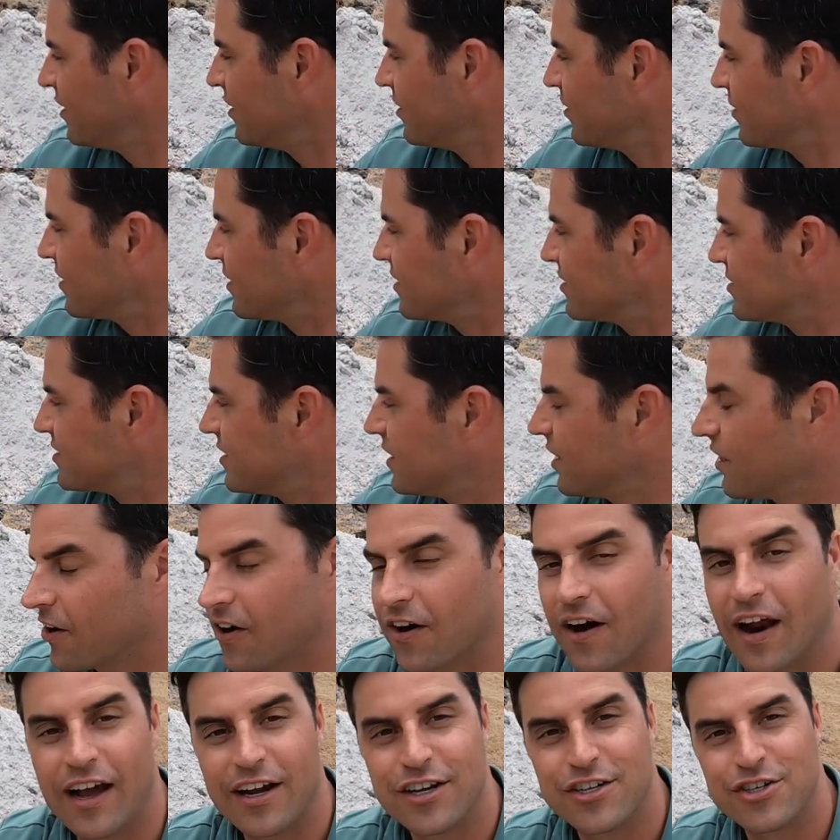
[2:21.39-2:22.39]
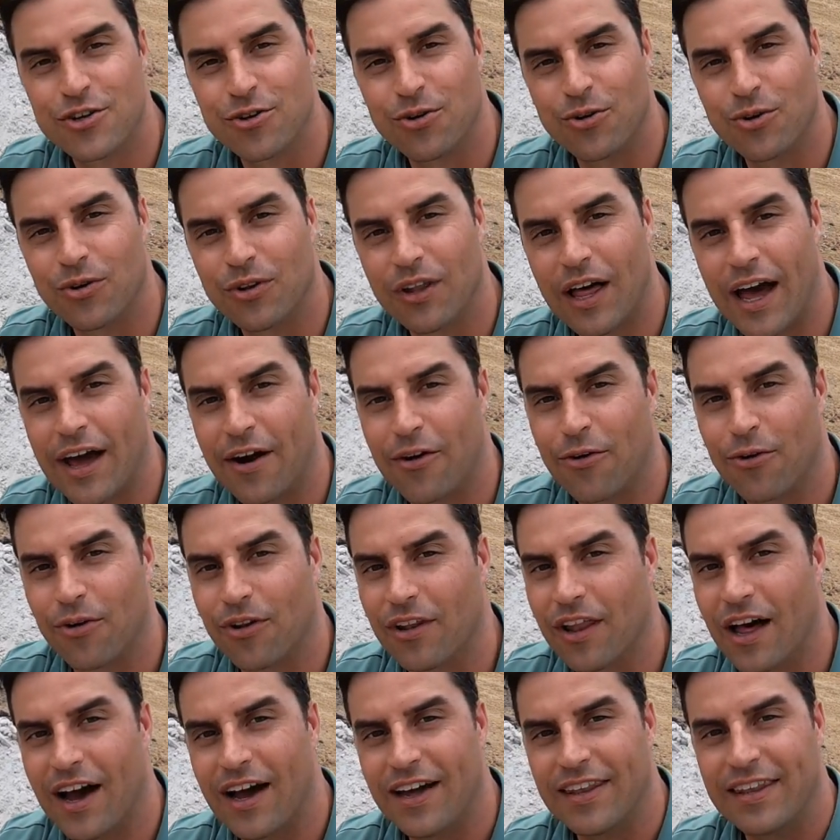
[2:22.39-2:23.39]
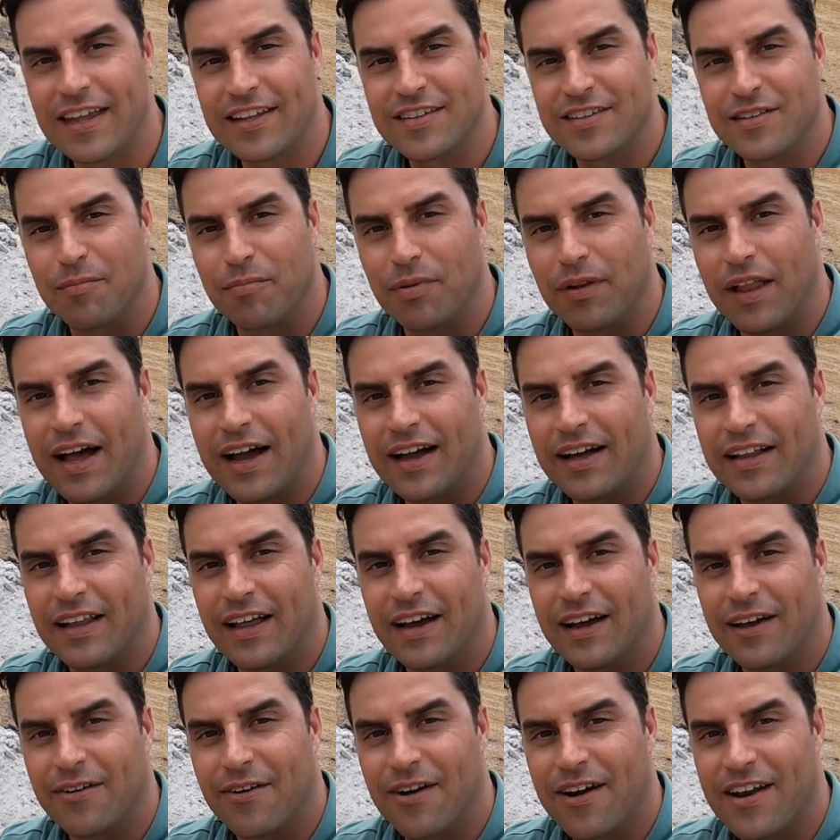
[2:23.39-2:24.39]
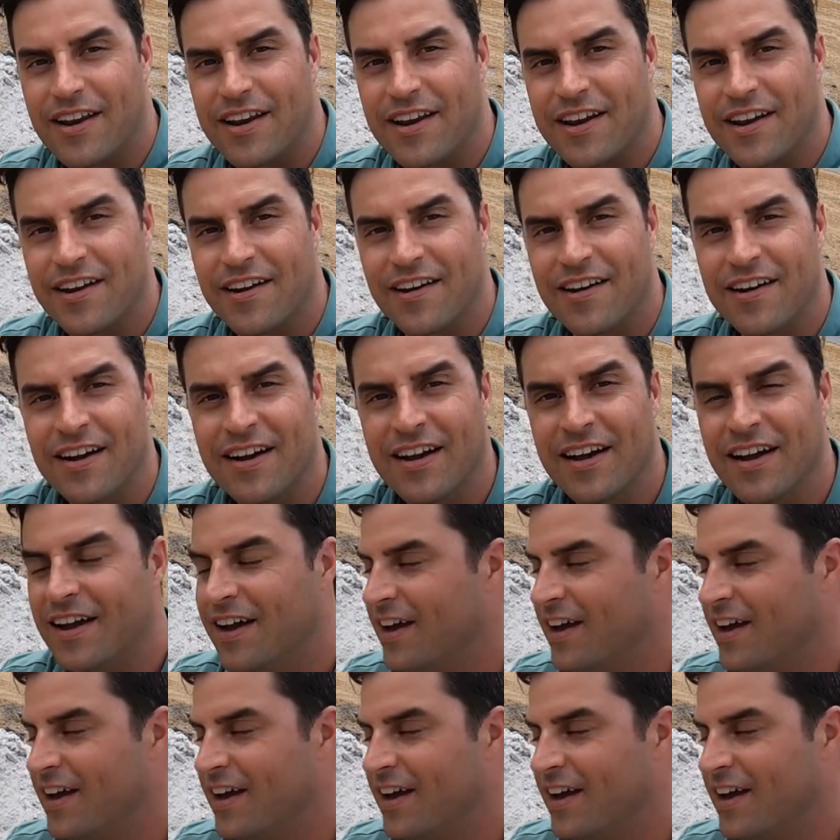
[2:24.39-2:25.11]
You can see our actual lateral line, that's the black line right here.